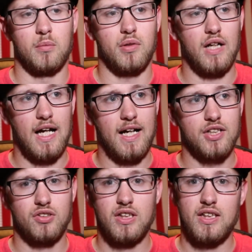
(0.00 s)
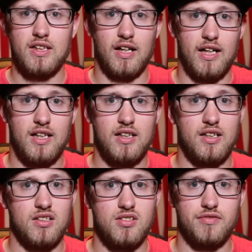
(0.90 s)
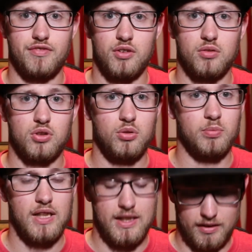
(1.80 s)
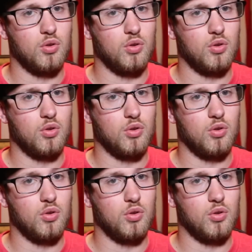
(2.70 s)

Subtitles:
But actually in the hand, it doesn't feel too bad.